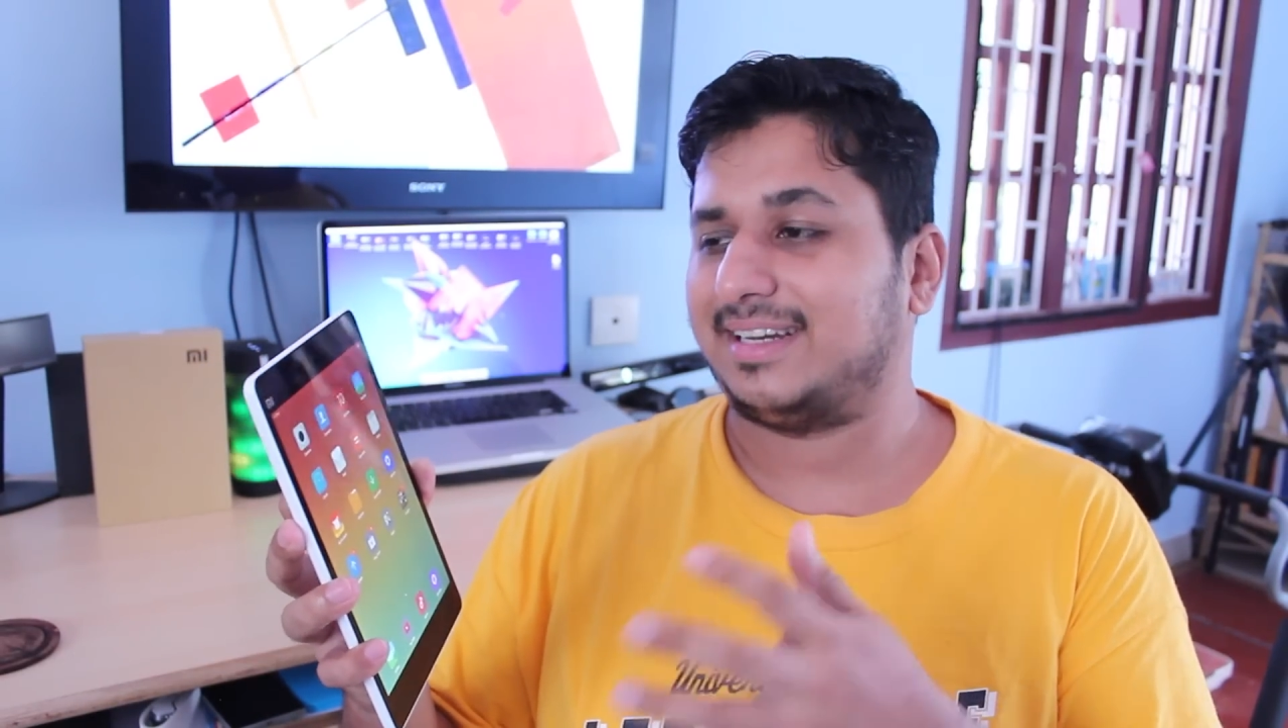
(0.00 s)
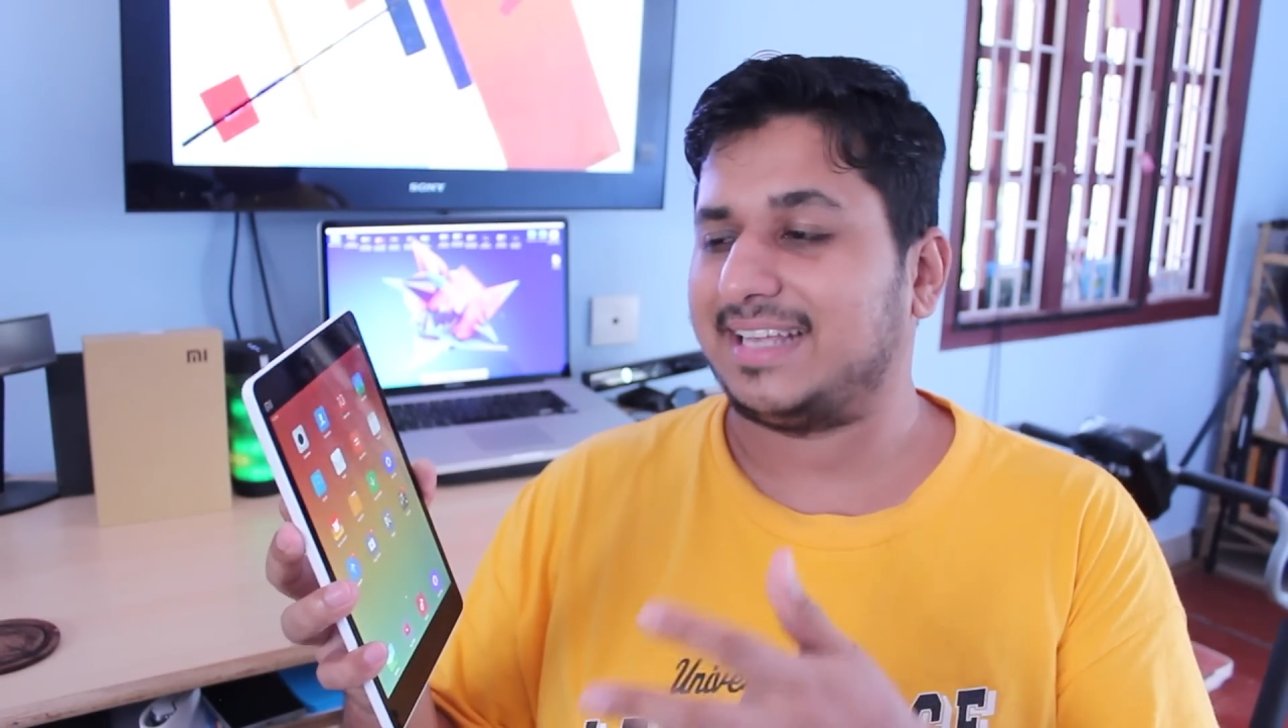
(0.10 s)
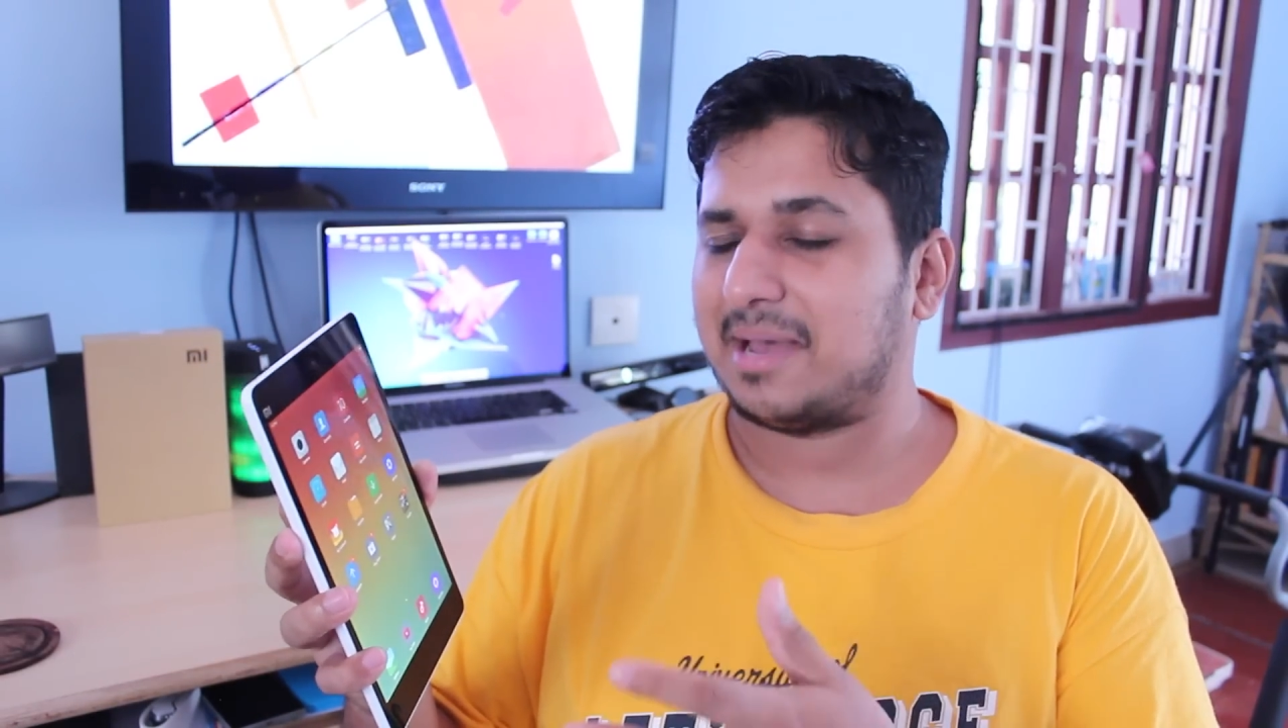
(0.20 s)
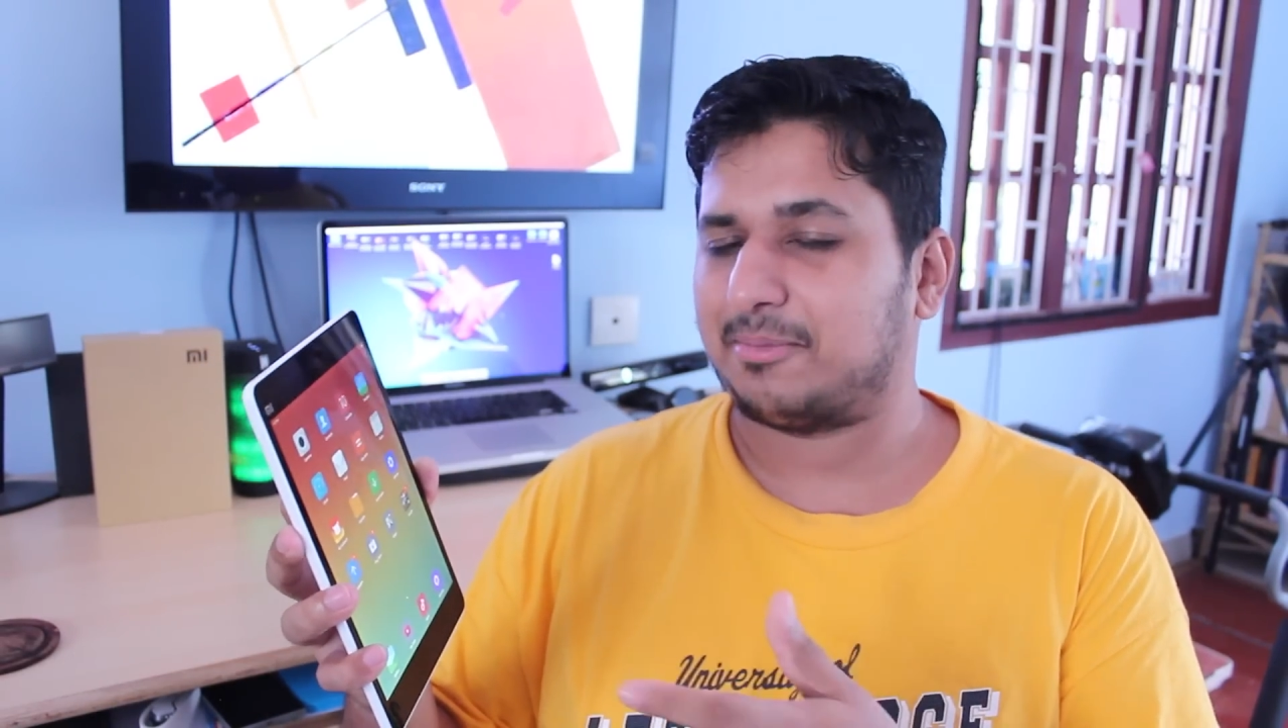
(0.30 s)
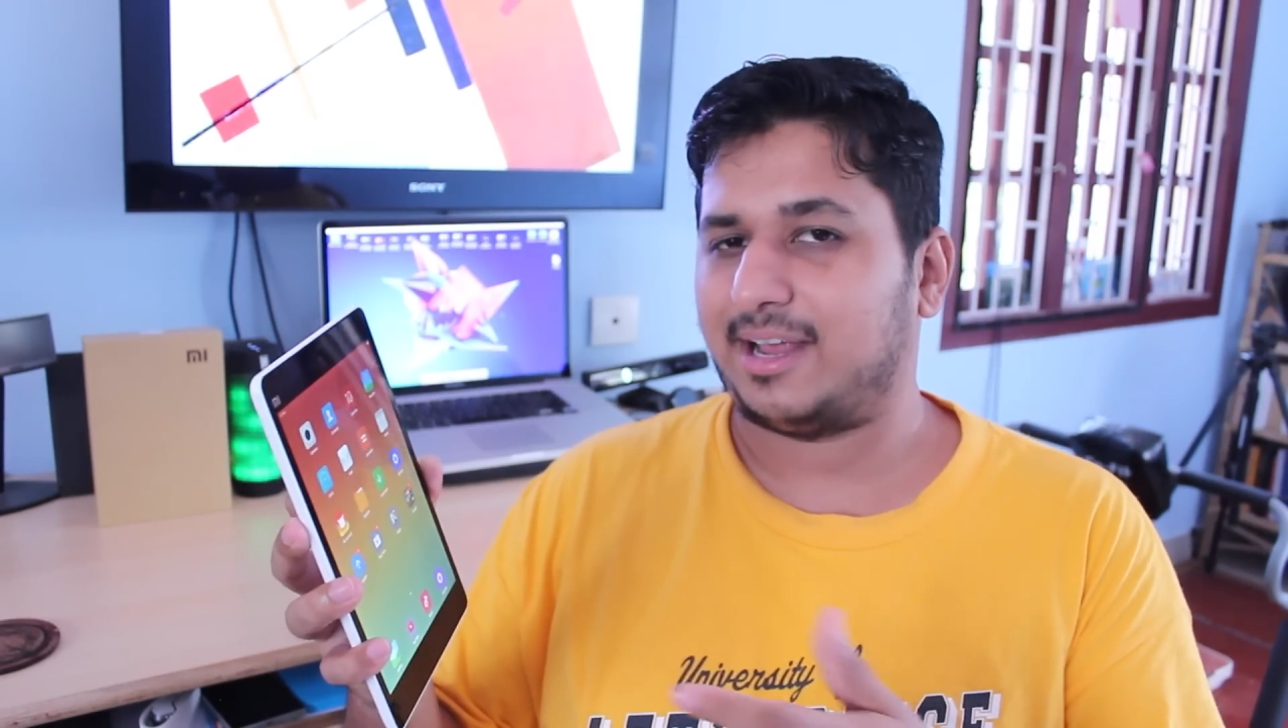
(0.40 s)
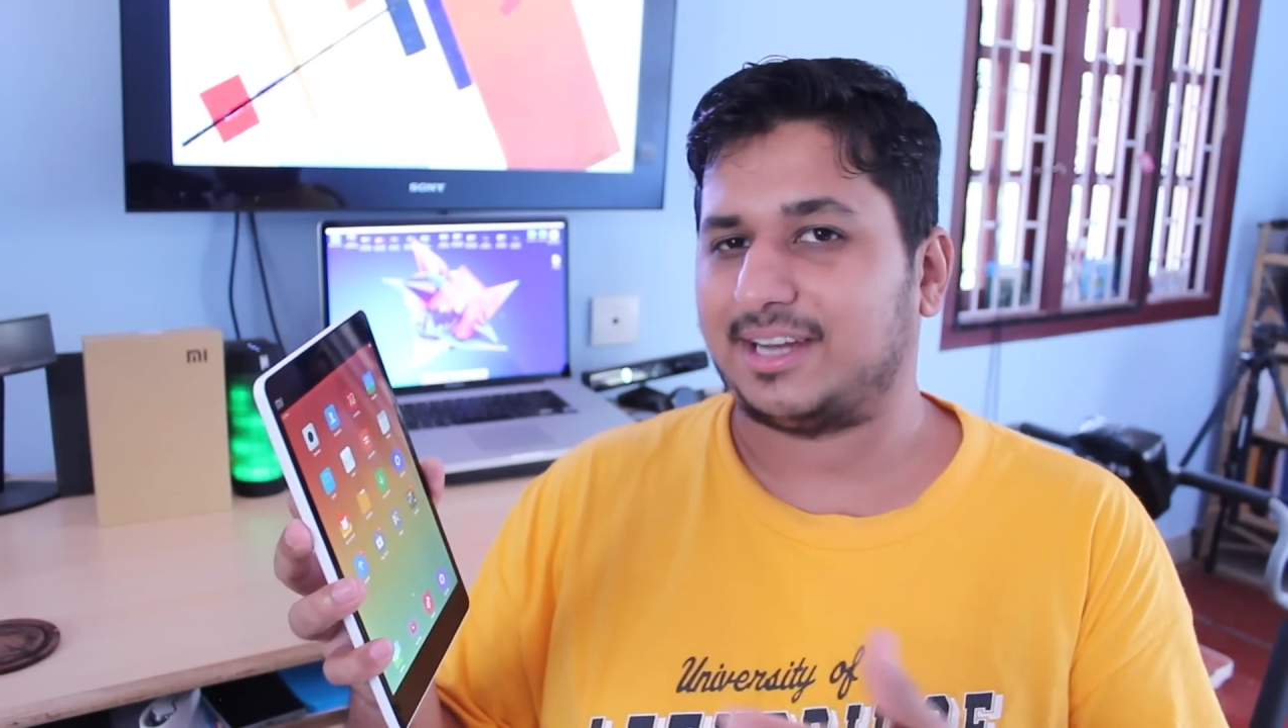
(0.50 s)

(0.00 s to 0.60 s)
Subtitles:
that camera